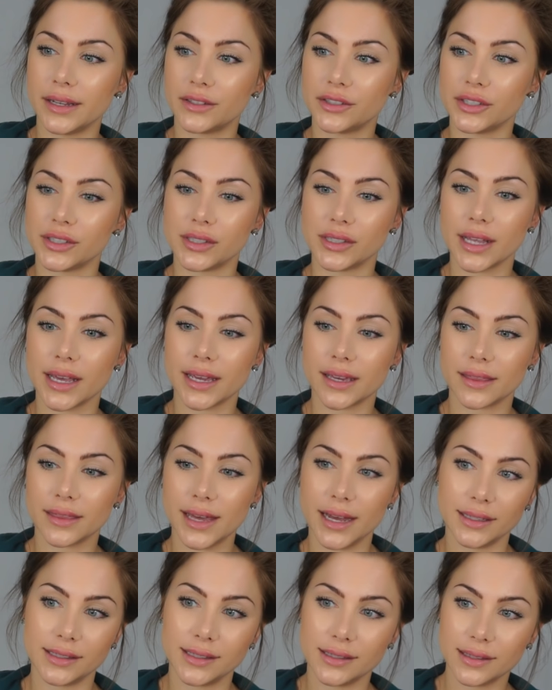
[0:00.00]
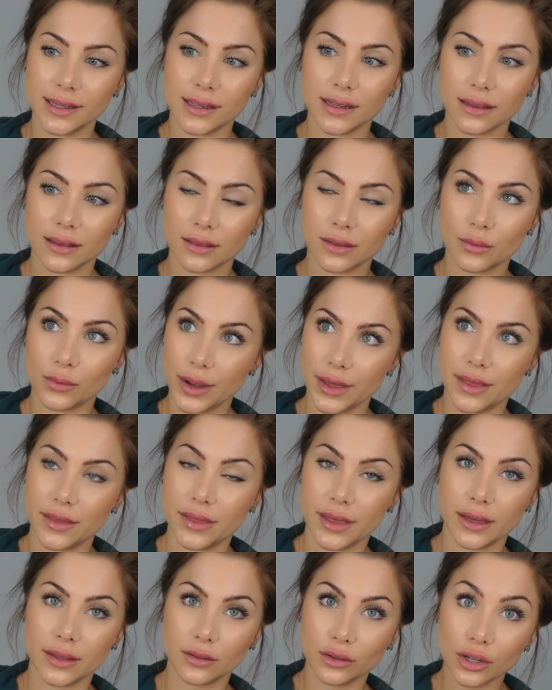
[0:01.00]
it's just like that's the way
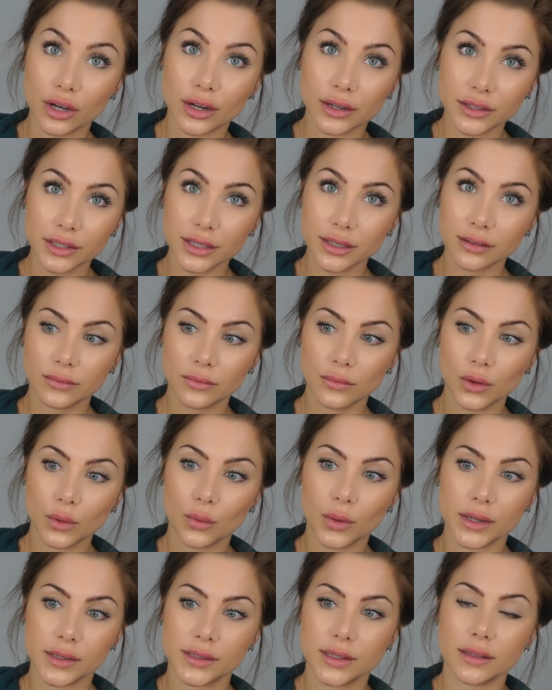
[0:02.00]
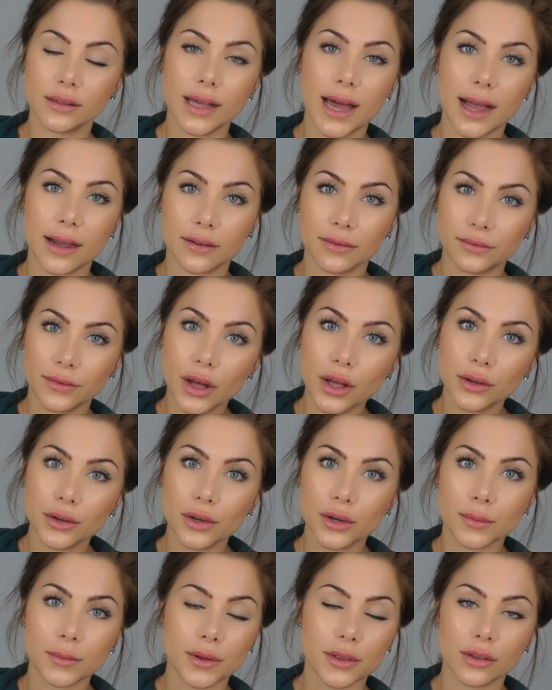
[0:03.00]
that they looked was the lack of
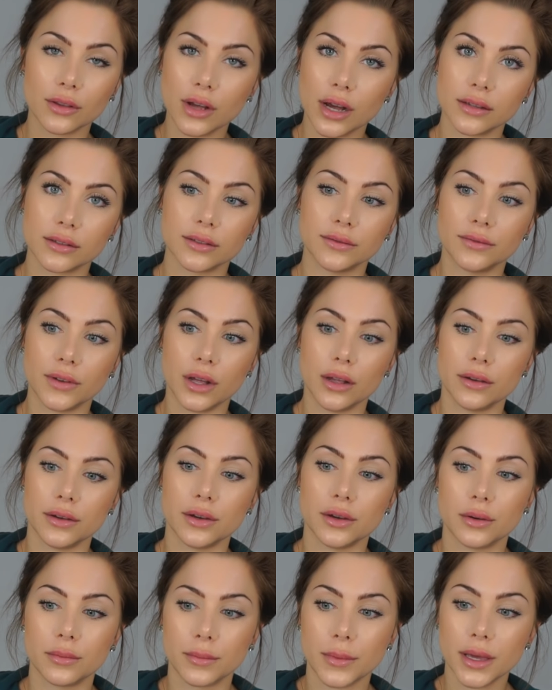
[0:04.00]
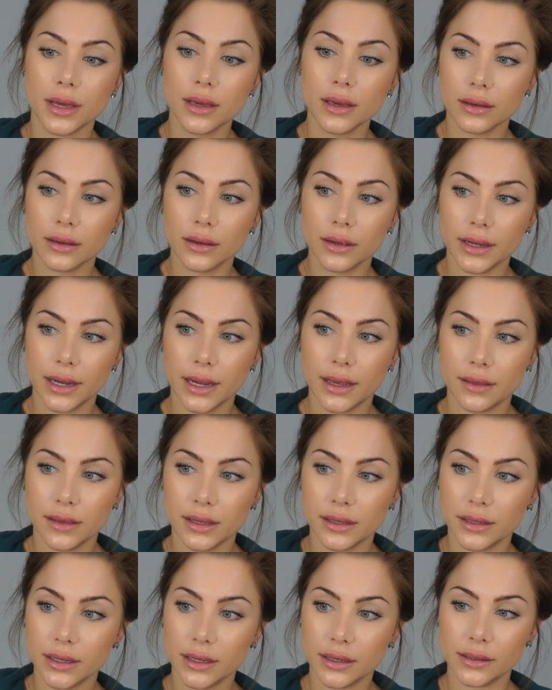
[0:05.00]
volume or the loss of volume and
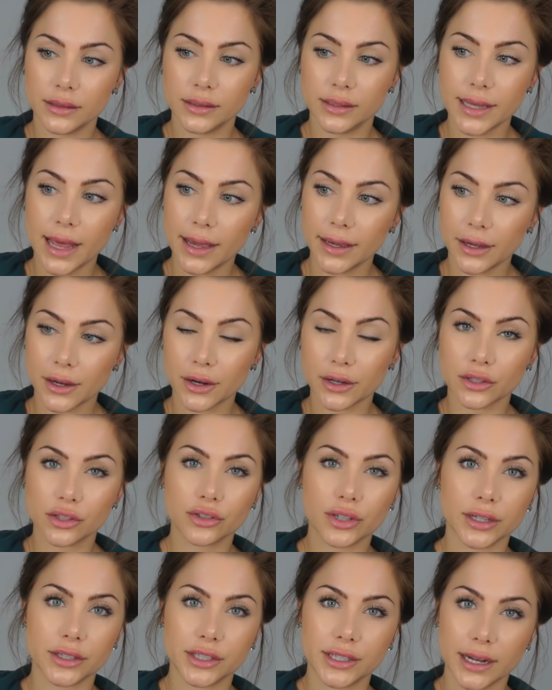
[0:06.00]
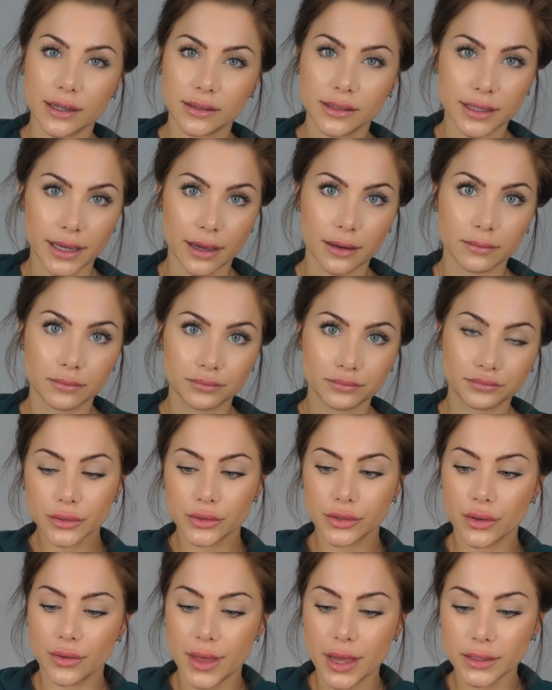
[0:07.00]
the saggy or stretched out skin.
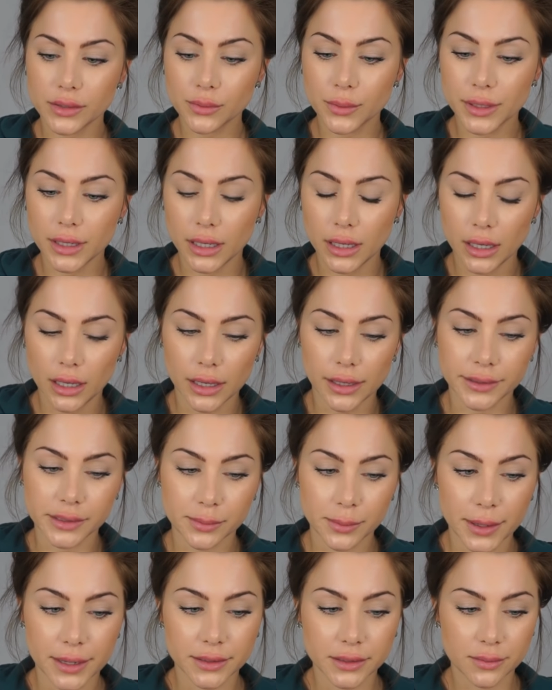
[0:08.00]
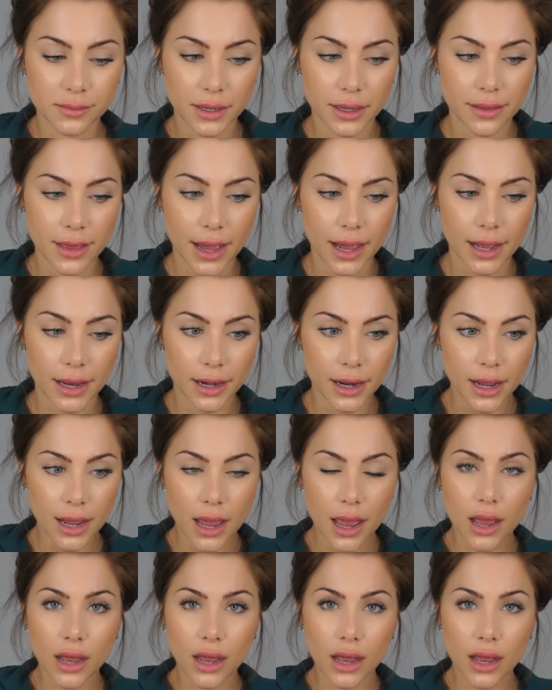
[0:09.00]
So that's when he explained to me that